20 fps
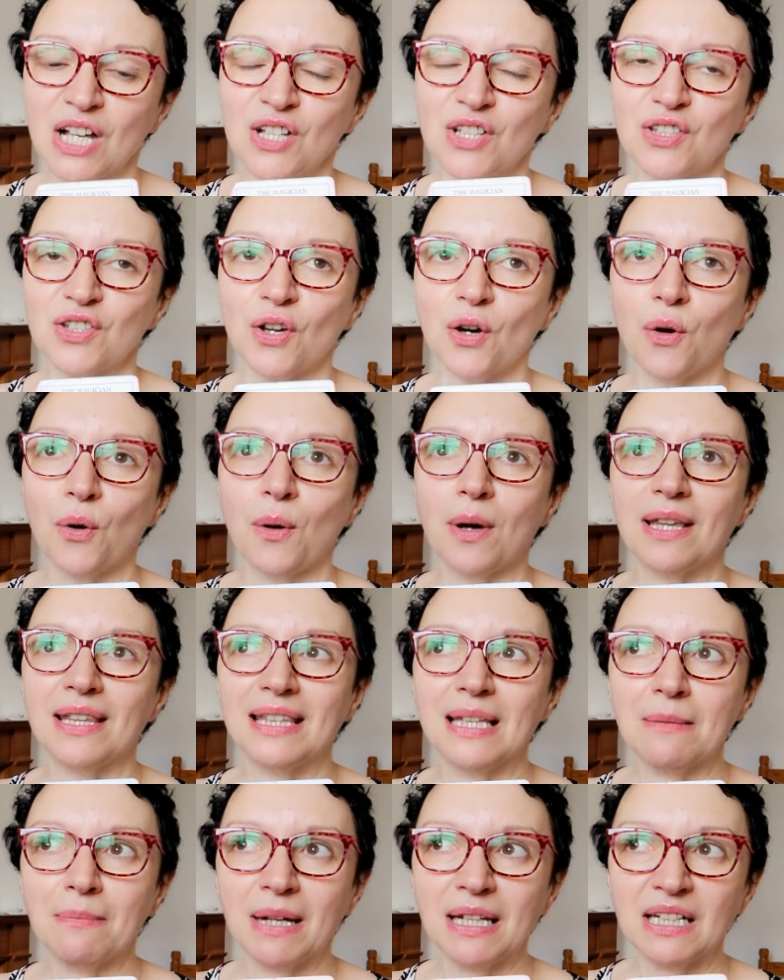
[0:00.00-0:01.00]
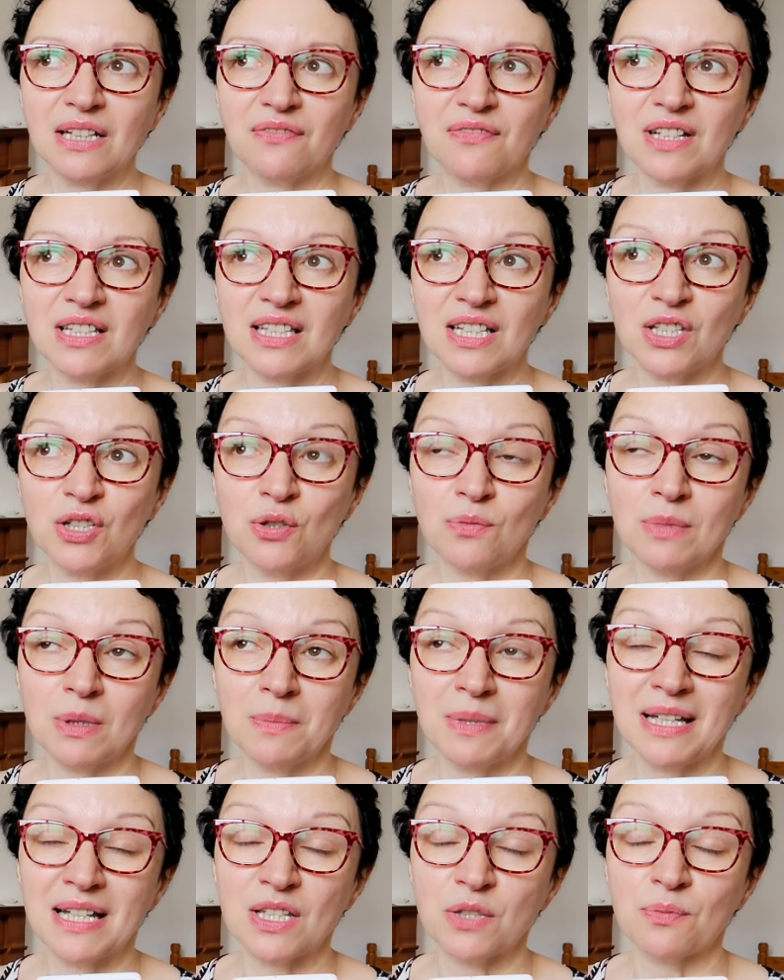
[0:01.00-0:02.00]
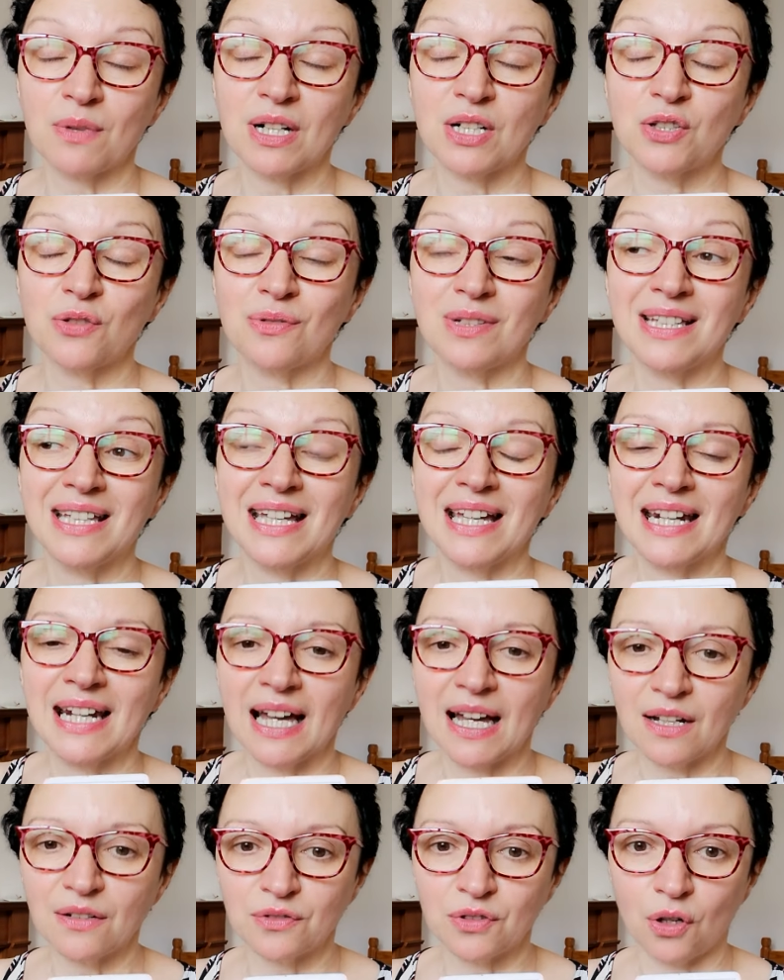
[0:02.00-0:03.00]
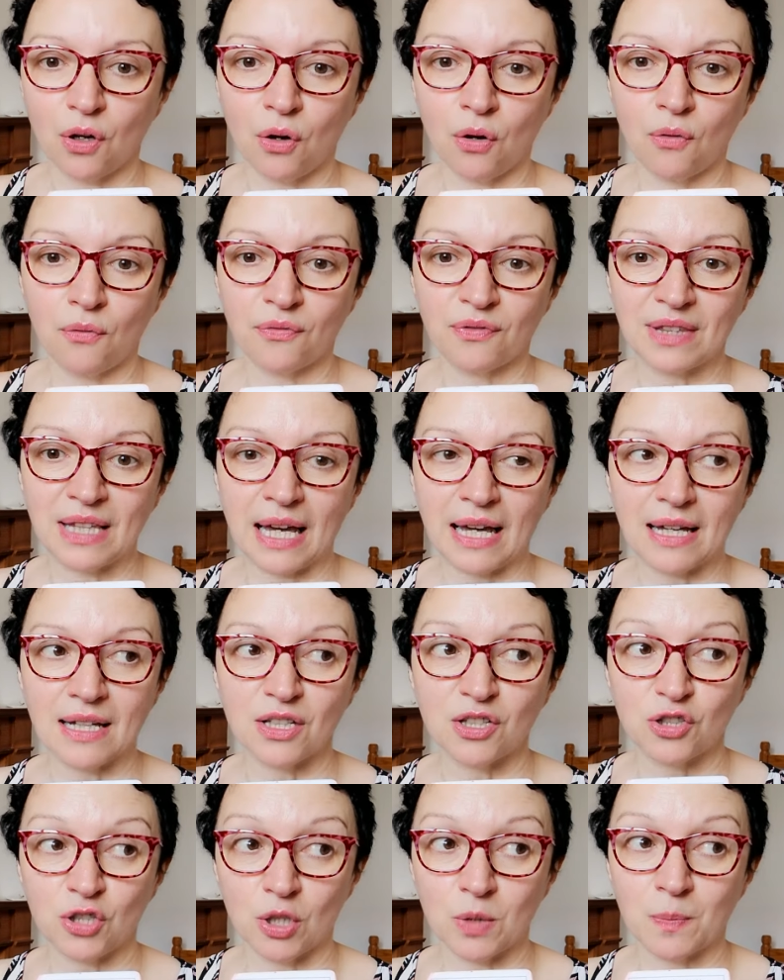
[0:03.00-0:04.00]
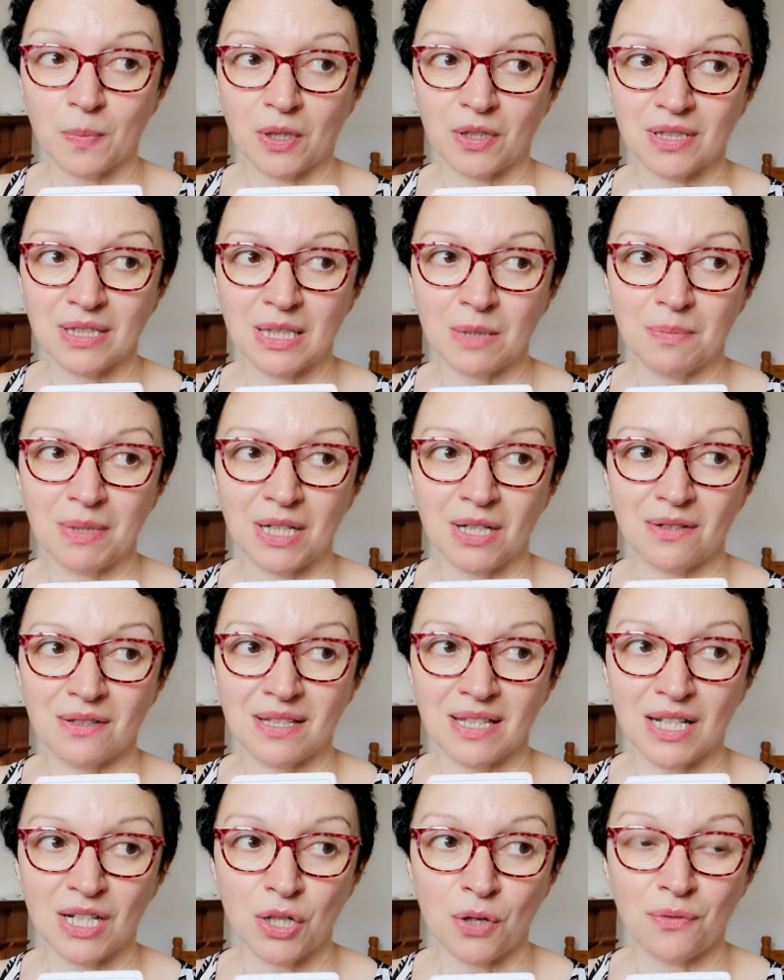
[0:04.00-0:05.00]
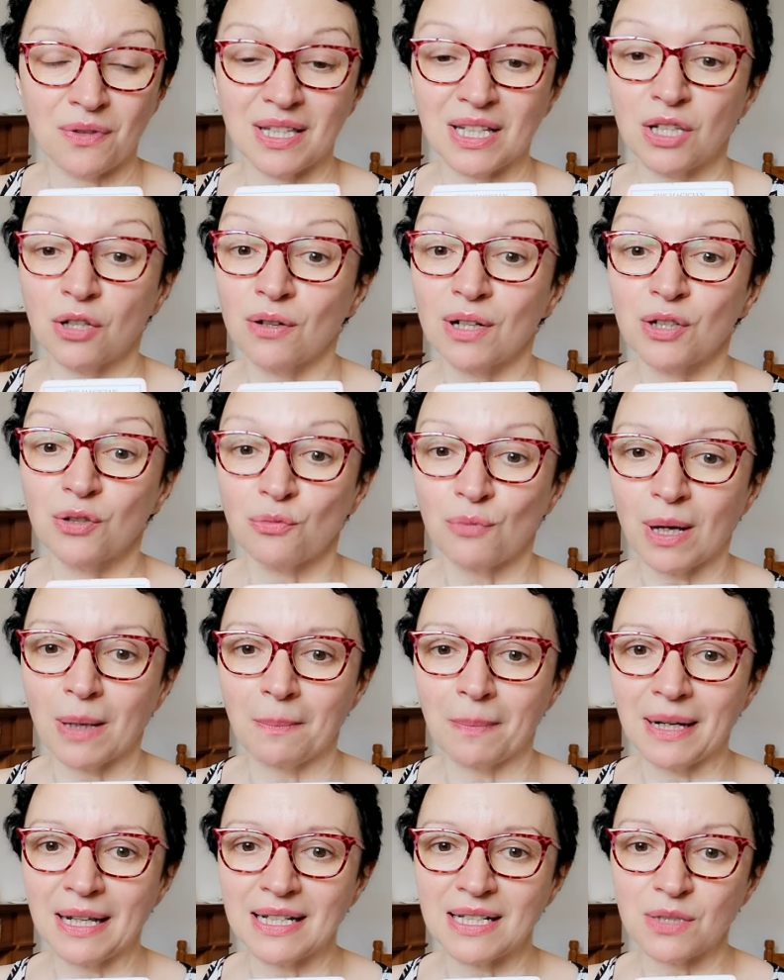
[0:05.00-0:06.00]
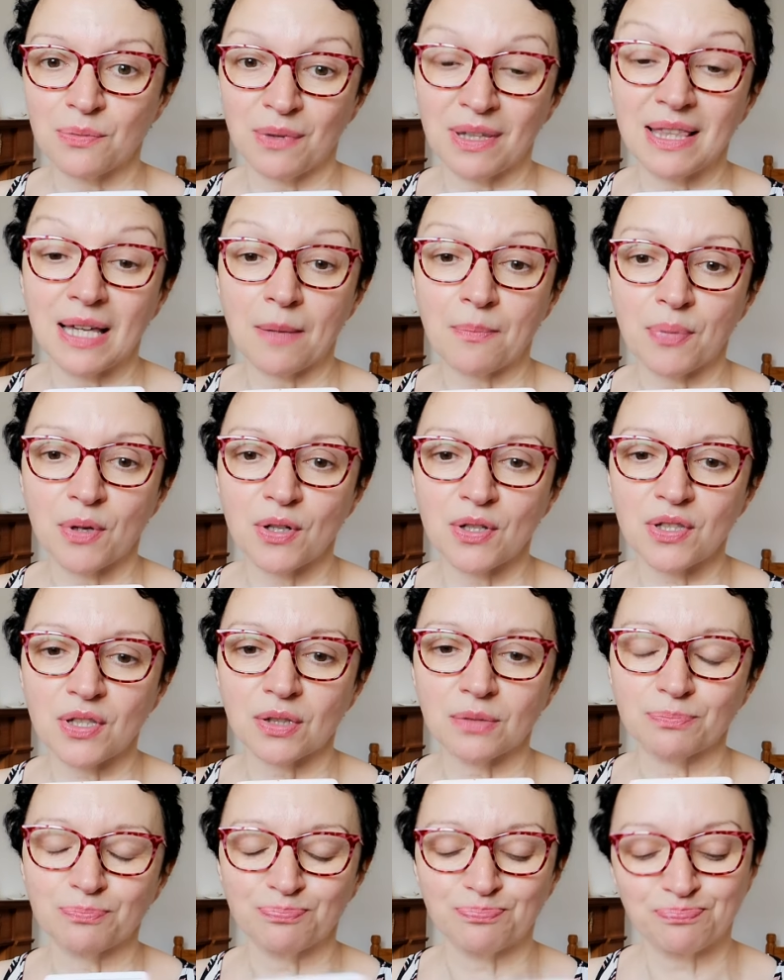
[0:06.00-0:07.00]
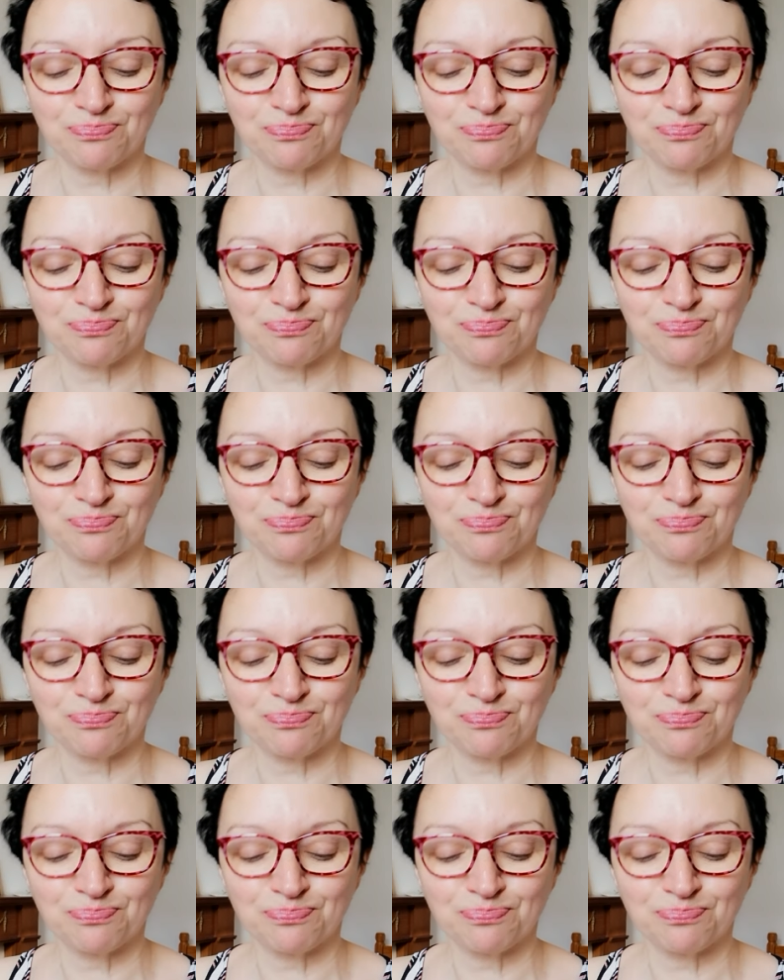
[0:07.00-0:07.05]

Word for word: So they manifested you maybe as well to get out of that third party because they know they're not in the right place with that person